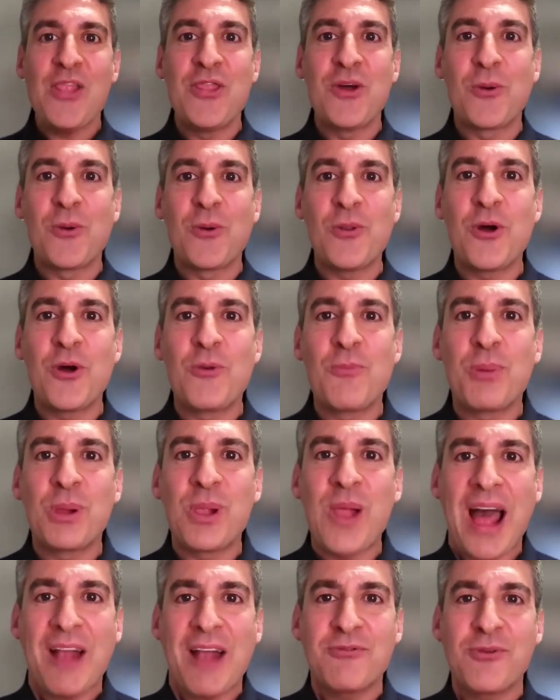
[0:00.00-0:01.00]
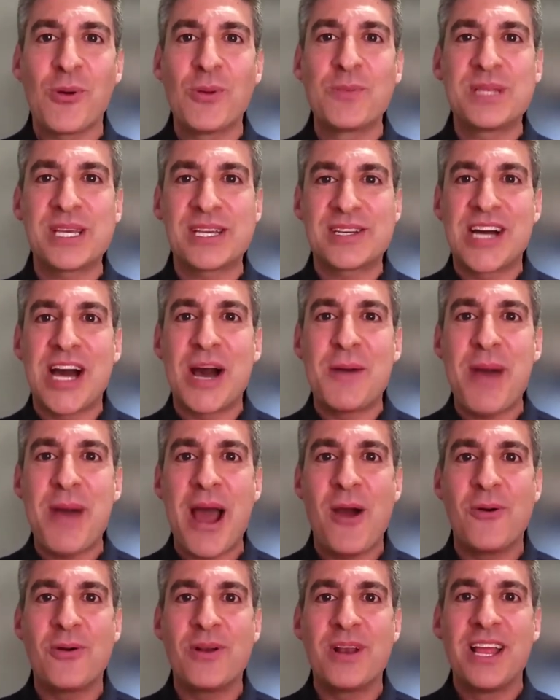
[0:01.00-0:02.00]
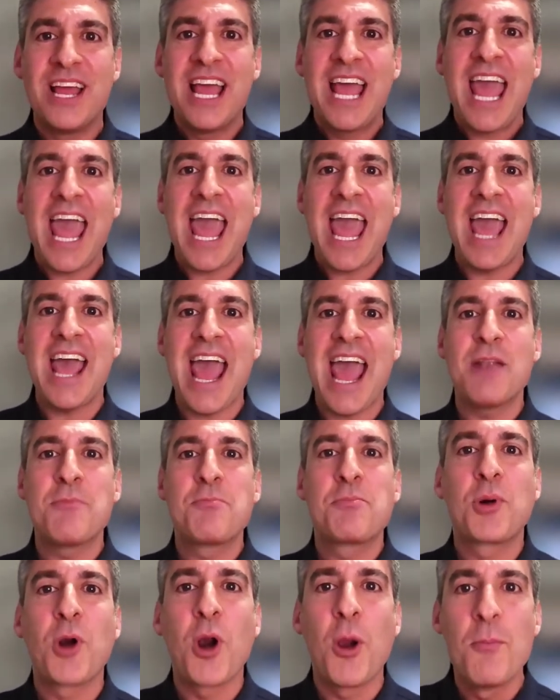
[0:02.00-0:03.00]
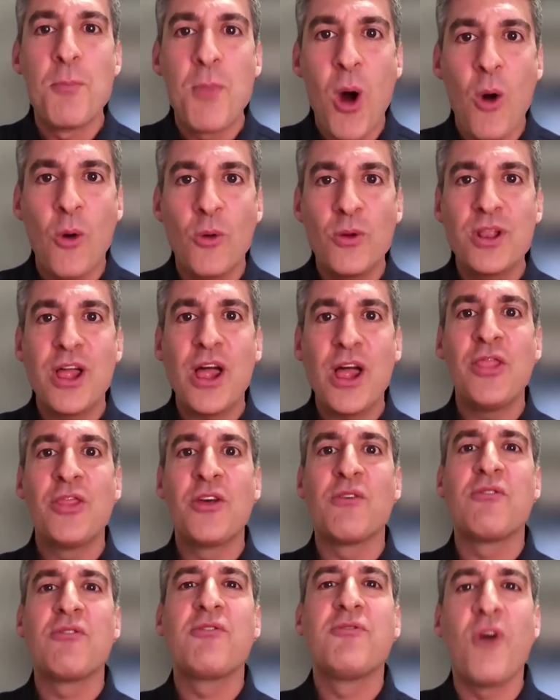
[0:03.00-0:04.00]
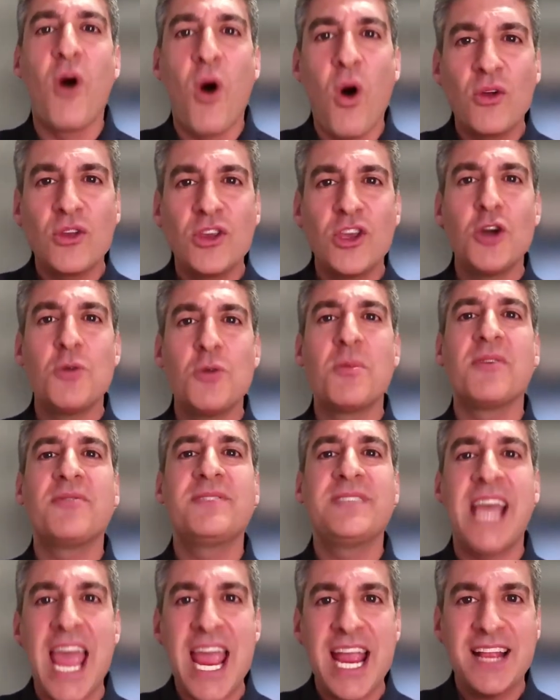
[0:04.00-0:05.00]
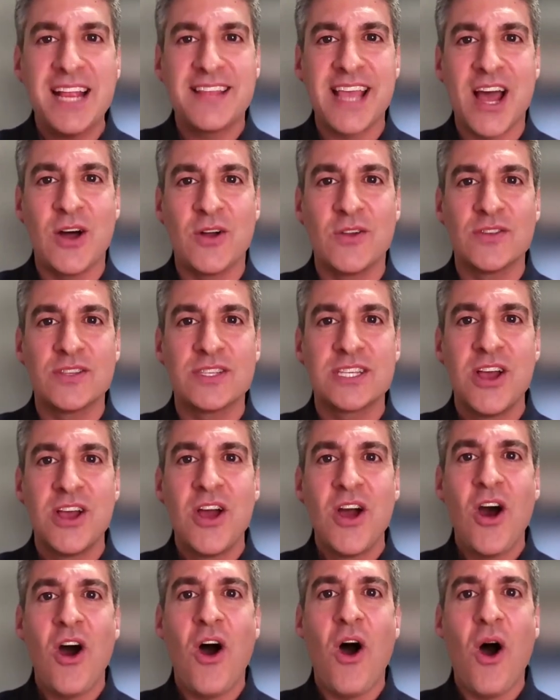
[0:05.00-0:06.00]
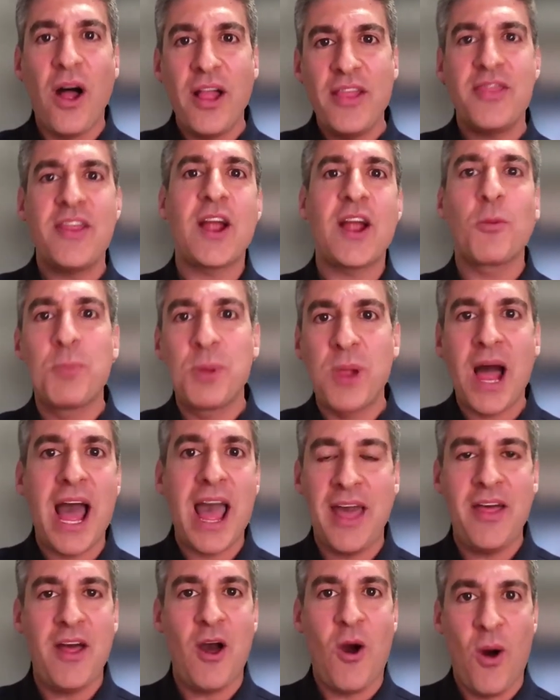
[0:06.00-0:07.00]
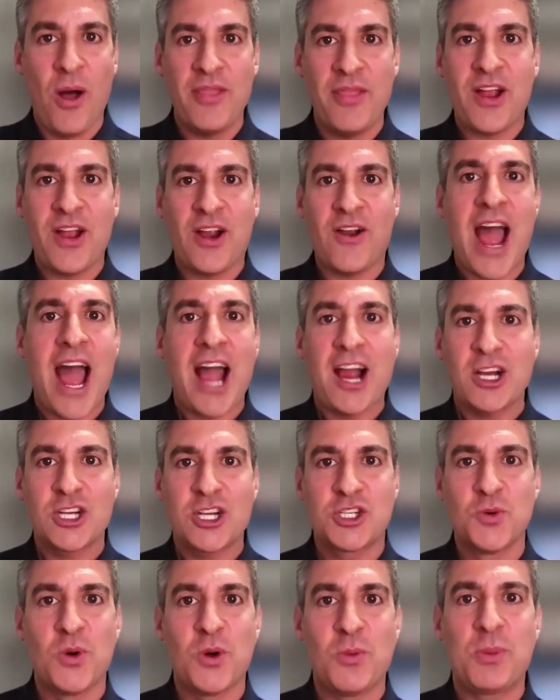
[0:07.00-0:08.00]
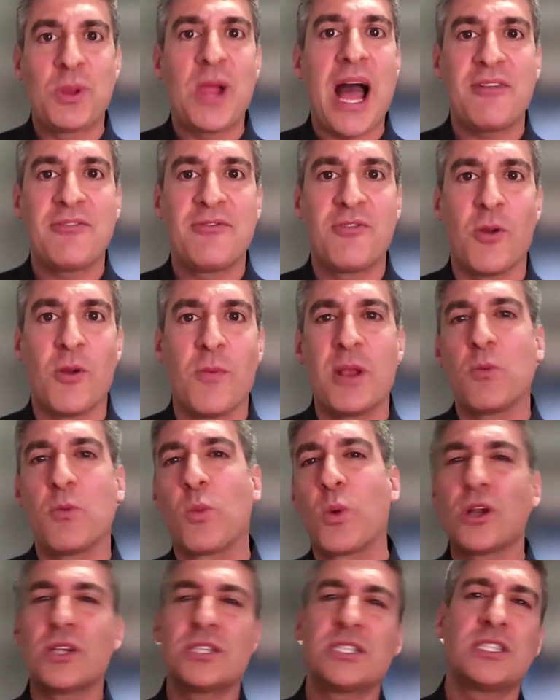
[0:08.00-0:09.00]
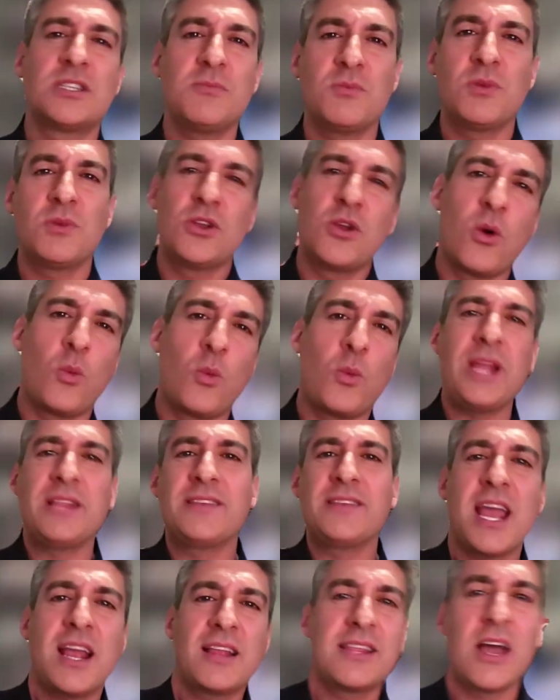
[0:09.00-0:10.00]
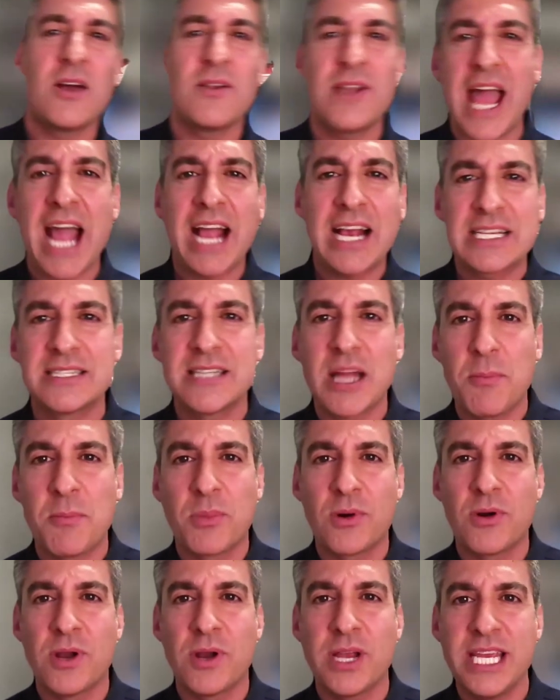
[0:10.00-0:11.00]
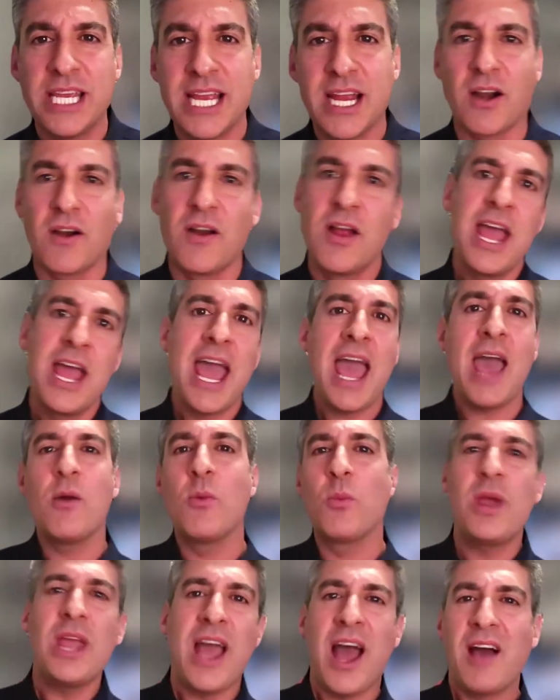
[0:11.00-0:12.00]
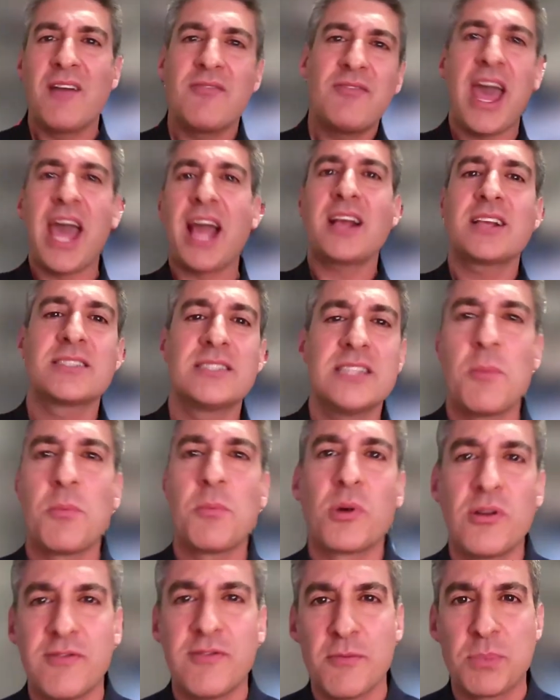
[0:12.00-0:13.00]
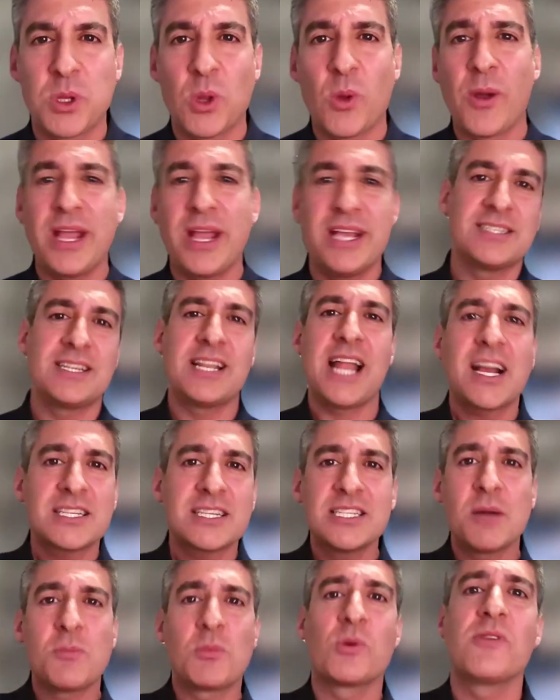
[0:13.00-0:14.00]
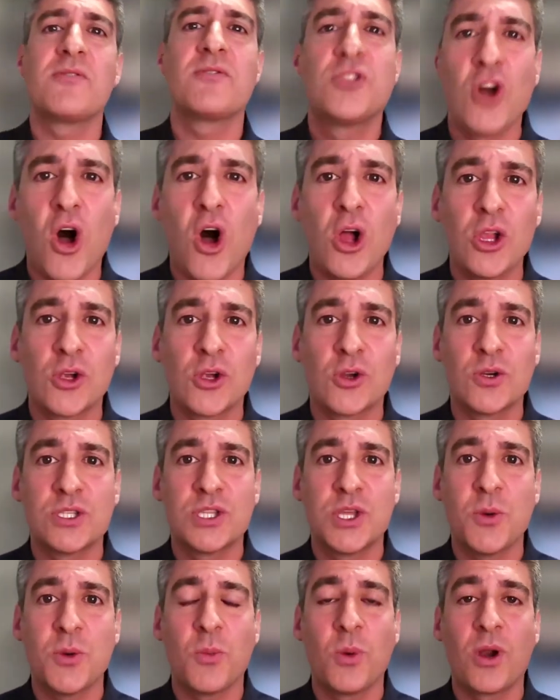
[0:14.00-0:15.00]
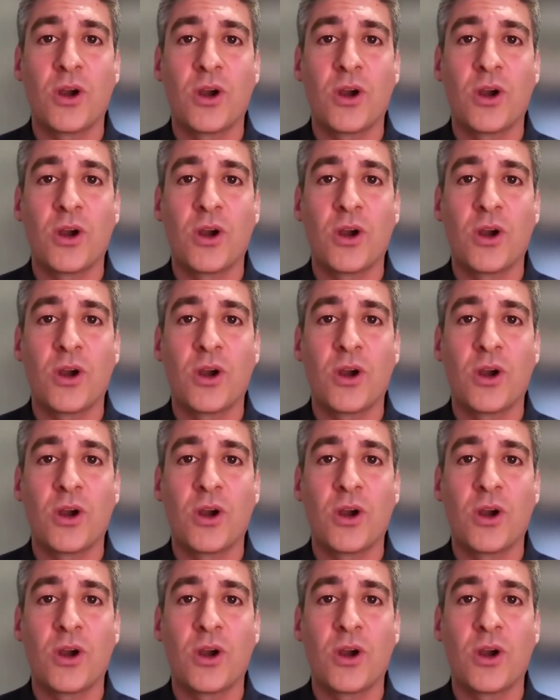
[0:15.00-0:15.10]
the platforms that come out and promote the volume of takedowns on their actual platform, and we take down X number a year, and we have X number of employees and X number of dollars that